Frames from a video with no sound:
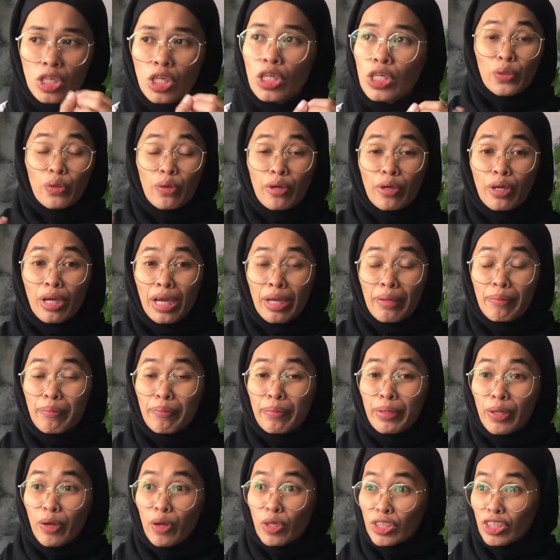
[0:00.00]
So, and
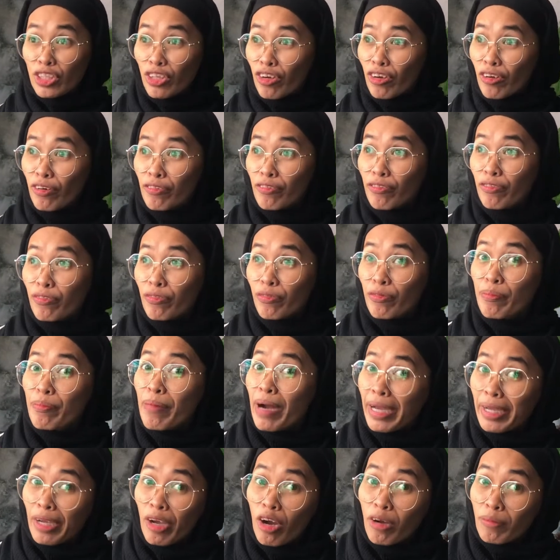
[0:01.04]
because of
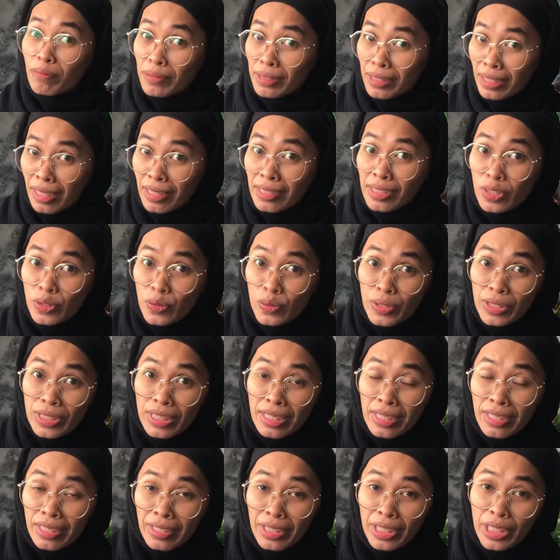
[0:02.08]
my obsessed
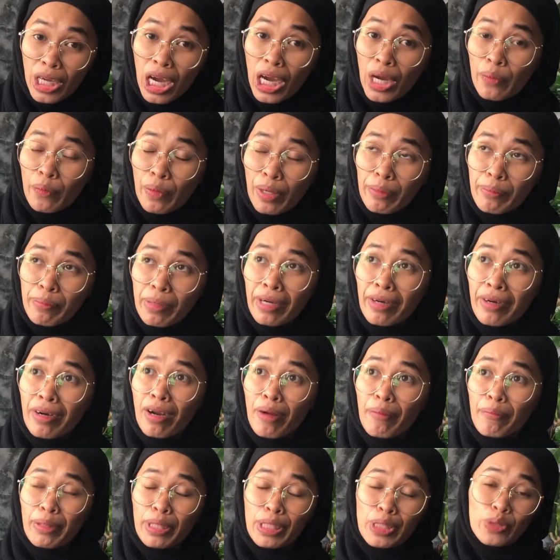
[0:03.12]
using a DIY
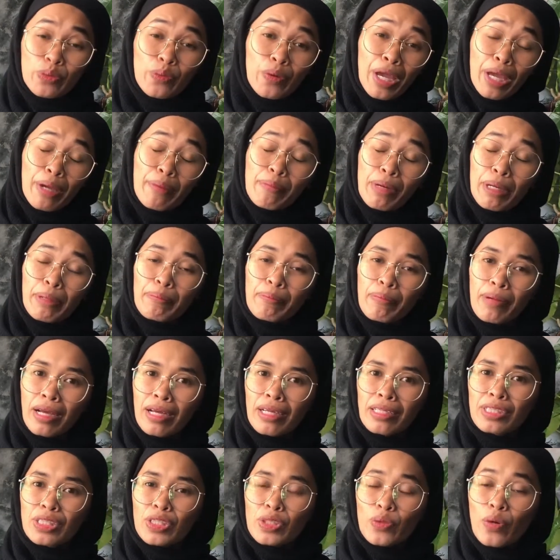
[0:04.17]
macrame to hang my
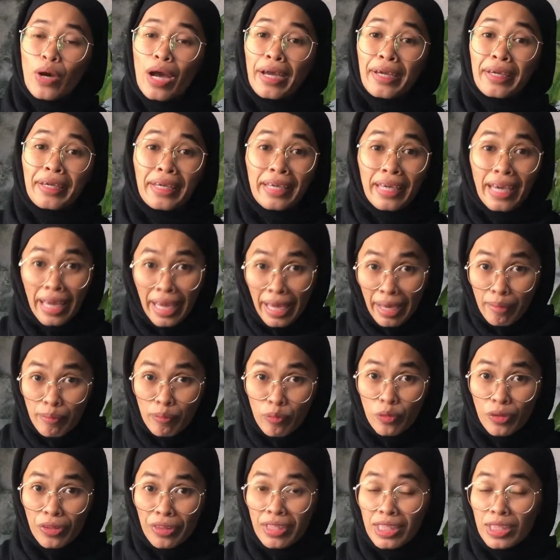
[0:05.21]
plants, so I came
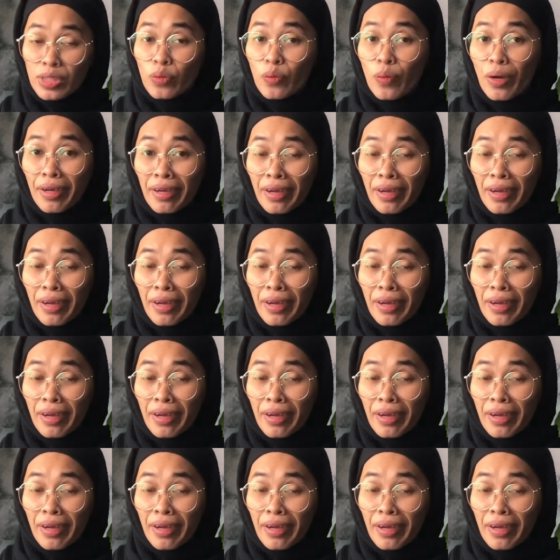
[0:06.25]
with this one